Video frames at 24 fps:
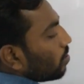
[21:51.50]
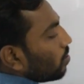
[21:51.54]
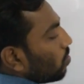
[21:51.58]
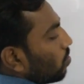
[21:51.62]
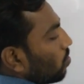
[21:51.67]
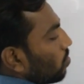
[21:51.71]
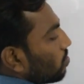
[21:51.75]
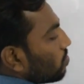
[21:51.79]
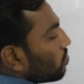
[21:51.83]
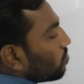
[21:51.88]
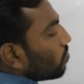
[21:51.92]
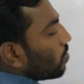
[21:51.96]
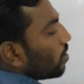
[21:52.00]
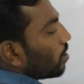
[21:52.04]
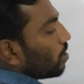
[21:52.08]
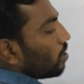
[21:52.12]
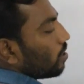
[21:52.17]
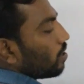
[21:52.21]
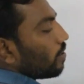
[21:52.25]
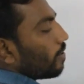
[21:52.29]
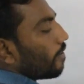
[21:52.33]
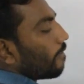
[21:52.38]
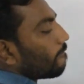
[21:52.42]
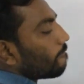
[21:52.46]
whole
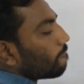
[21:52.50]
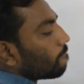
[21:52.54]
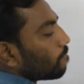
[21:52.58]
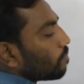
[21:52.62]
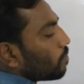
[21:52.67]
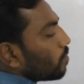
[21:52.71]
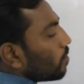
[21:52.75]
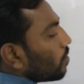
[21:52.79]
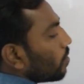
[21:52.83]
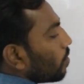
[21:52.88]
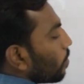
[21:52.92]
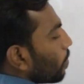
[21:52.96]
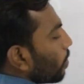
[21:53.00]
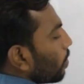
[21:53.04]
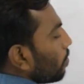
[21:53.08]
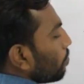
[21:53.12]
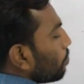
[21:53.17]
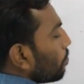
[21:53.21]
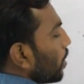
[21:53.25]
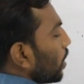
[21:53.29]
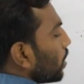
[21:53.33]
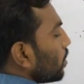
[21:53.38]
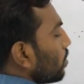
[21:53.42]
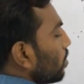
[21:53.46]
square
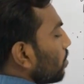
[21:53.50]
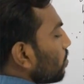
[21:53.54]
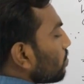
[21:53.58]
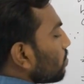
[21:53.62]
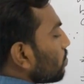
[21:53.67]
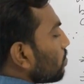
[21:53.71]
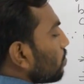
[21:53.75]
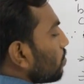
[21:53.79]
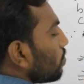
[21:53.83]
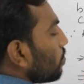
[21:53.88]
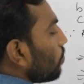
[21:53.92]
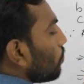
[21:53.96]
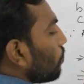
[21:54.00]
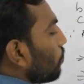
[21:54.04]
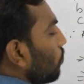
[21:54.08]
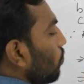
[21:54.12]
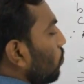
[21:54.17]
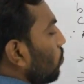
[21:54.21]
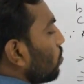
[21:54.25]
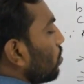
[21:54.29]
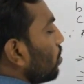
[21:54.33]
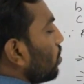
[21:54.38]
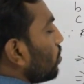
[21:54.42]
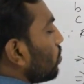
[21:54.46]
minus
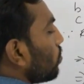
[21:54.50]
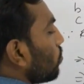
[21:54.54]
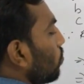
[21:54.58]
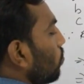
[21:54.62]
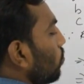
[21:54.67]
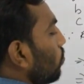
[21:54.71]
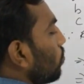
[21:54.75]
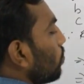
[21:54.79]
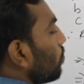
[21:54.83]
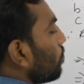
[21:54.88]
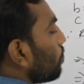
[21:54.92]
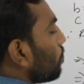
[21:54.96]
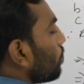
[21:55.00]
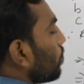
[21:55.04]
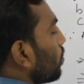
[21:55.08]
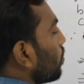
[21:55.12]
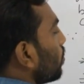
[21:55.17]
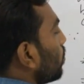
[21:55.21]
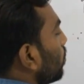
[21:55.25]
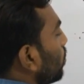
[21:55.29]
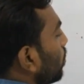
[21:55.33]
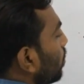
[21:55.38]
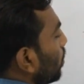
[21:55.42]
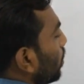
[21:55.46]
4 into
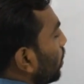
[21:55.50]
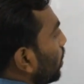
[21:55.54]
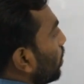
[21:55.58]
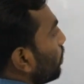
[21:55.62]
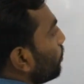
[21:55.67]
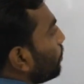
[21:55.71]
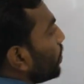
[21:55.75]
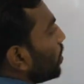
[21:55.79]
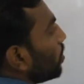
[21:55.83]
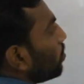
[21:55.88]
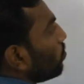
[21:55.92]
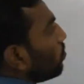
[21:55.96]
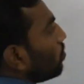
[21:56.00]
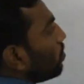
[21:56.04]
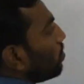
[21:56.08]
a value